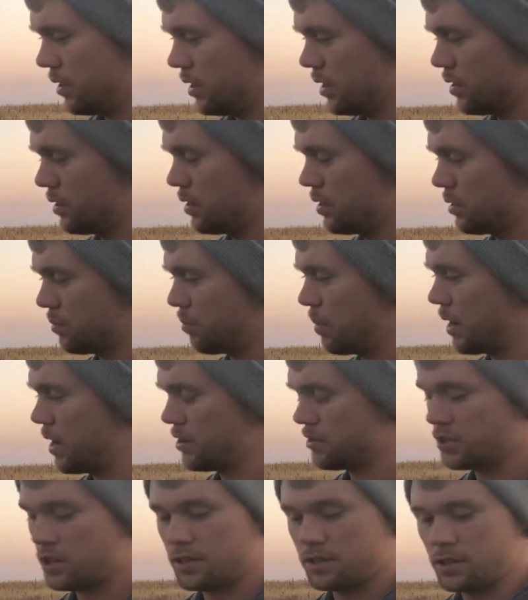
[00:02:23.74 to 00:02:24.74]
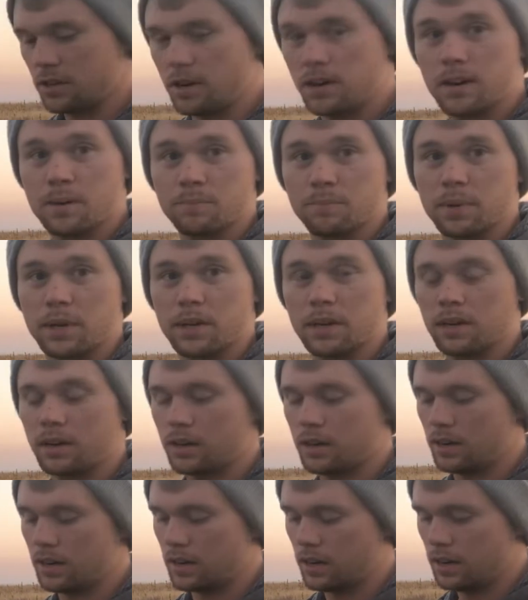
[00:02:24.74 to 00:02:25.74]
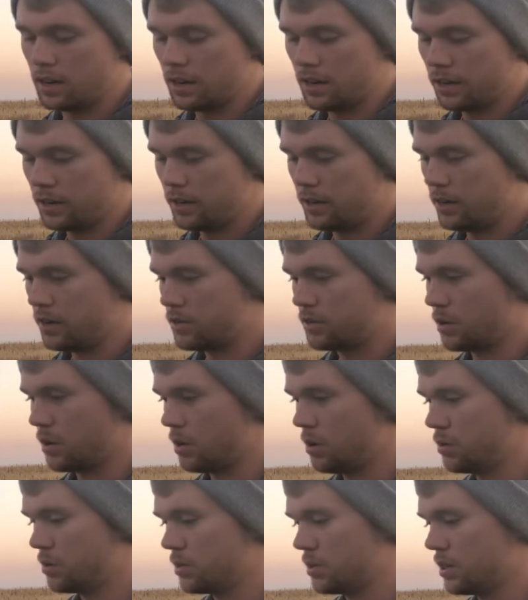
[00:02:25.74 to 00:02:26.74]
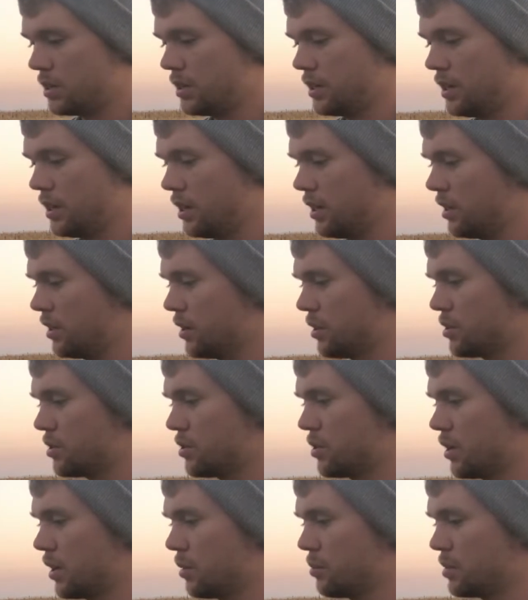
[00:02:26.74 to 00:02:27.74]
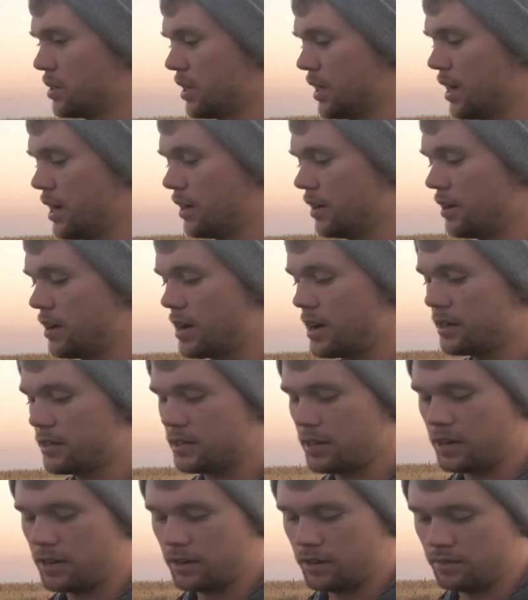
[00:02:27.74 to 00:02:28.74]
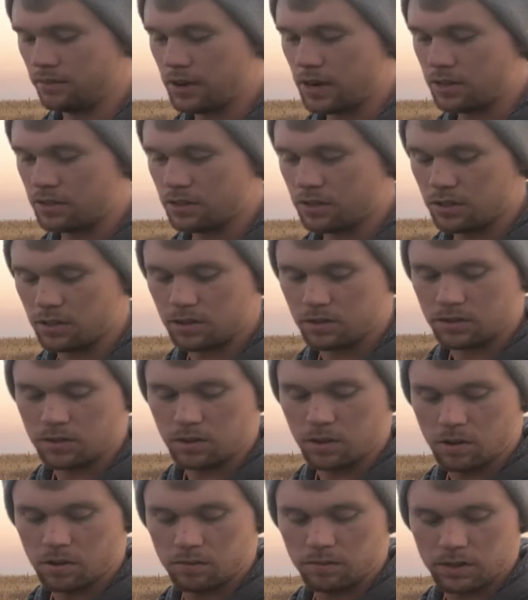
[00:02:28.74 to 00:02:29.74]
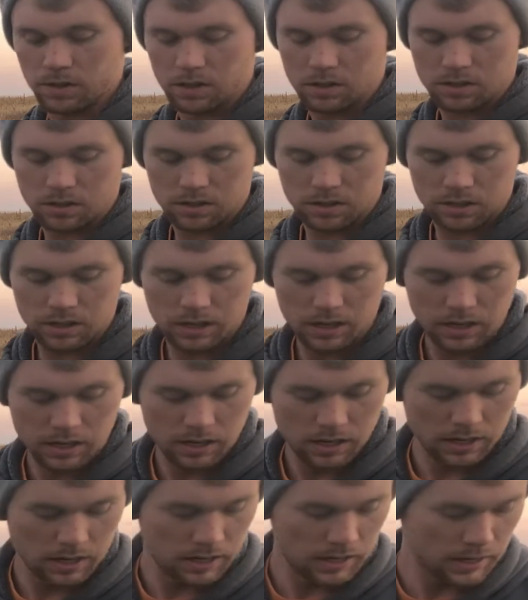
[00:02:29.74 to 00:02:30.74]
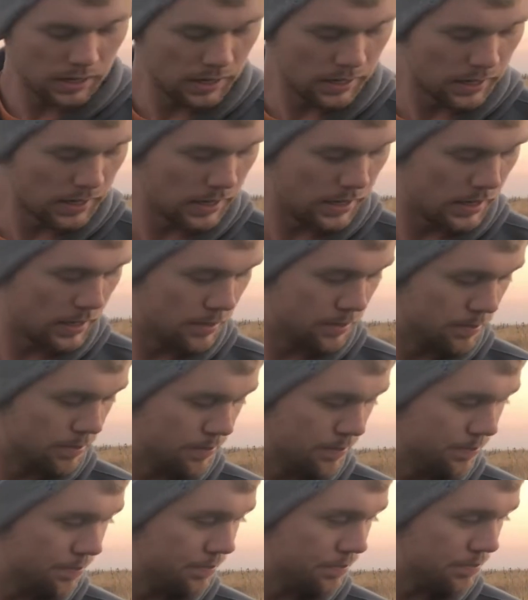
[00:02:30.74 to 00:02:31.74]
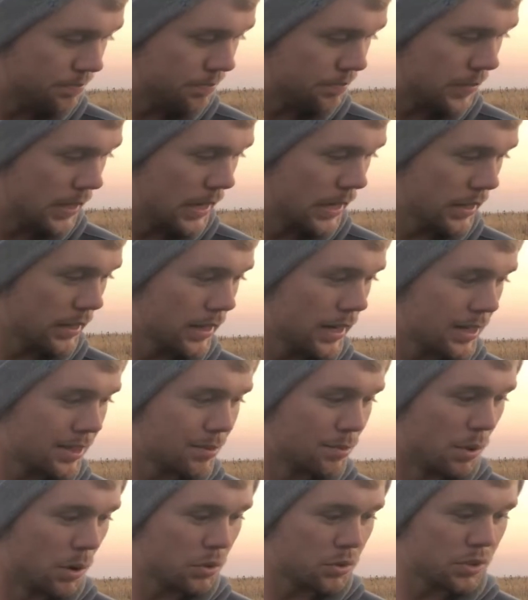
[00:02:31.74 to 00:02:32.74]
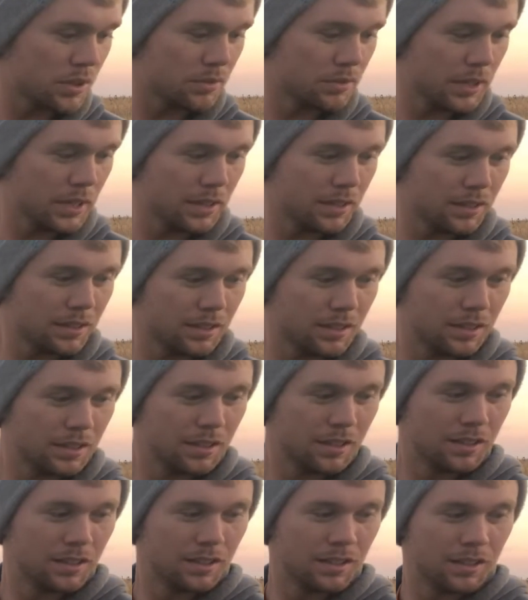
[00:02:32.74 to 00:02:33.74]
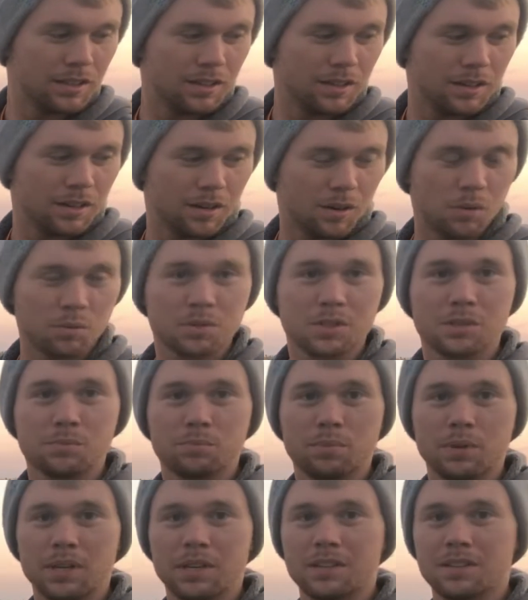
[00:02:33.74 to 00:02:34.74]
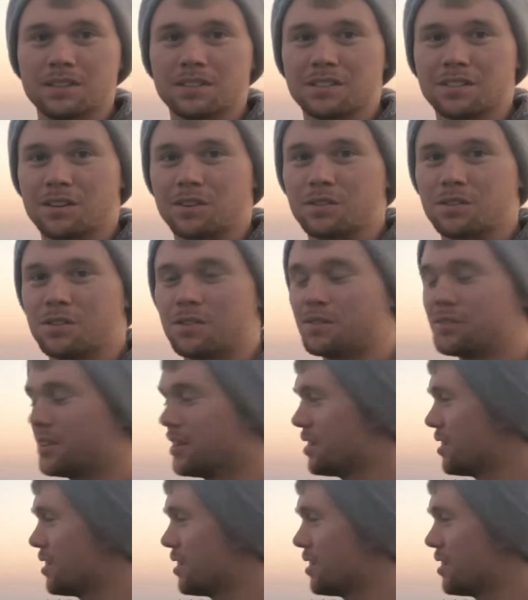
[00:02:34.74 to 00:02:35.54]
this is a Paja turnip here, there's oats in here, there's sorghum stand grass, hairy vetch, there's clovers, I think that's most of it. Oats and peas, don't know if I